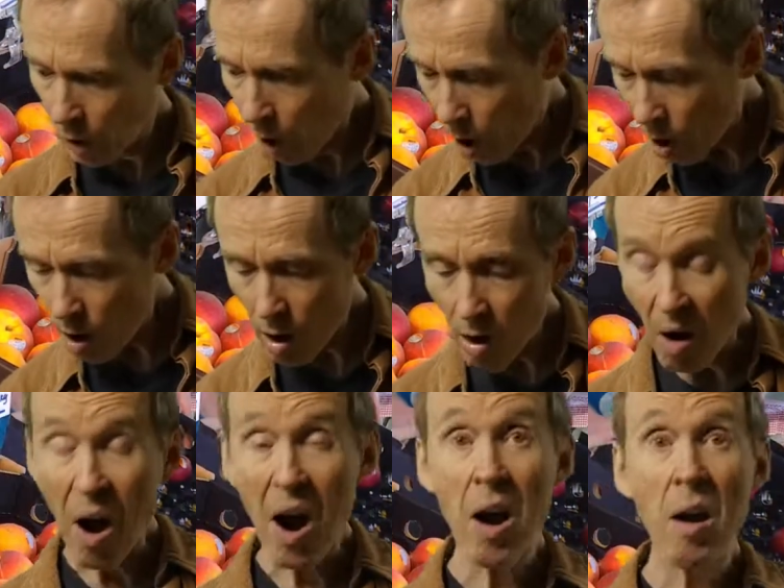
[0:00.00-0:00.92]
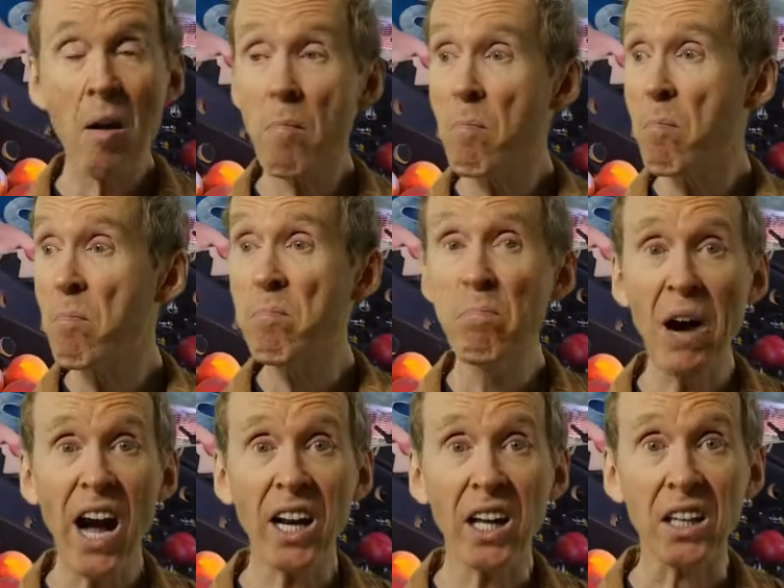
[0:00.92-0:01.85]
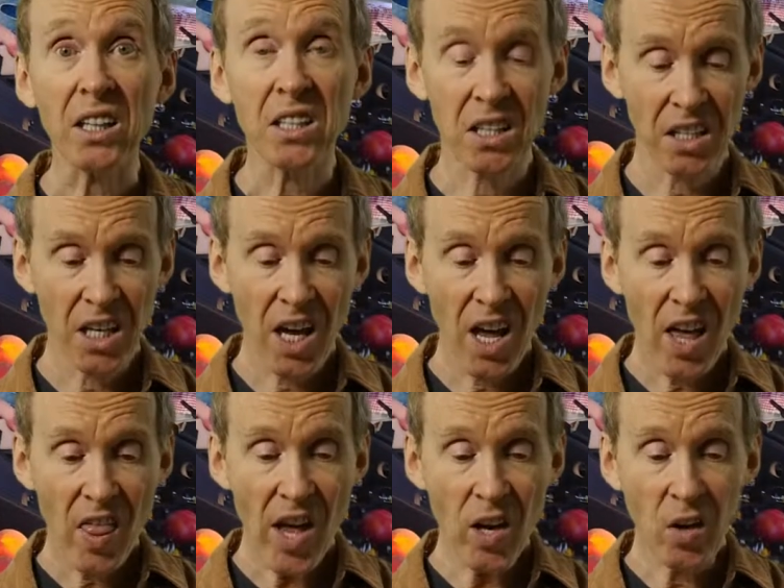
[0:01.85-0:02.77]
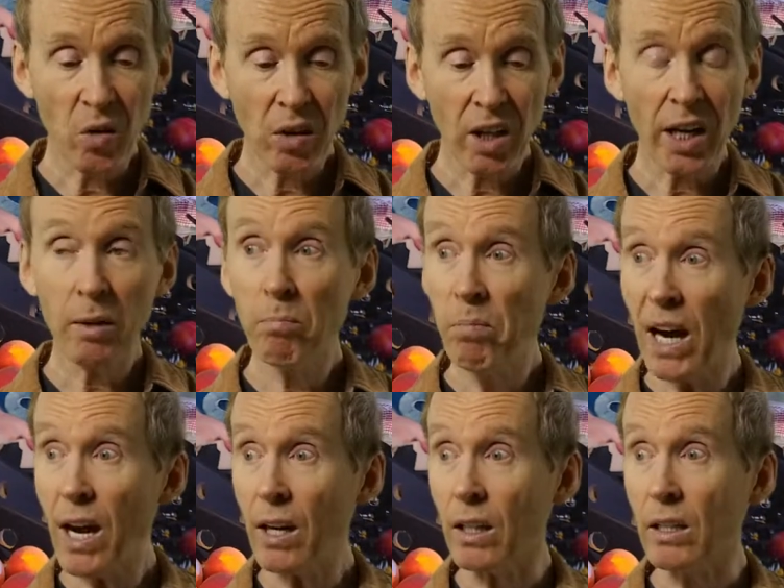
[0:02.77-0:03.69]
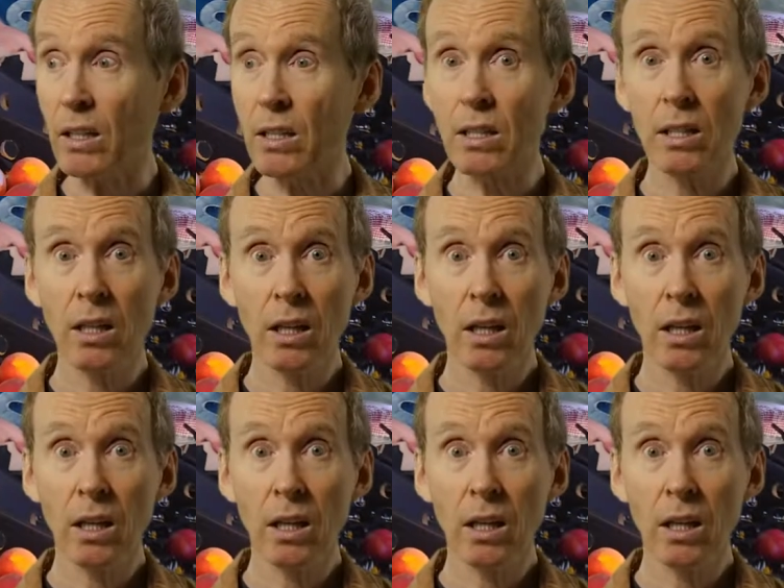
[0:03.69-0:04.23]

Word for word: Oh, buttocks. They look like buttocks.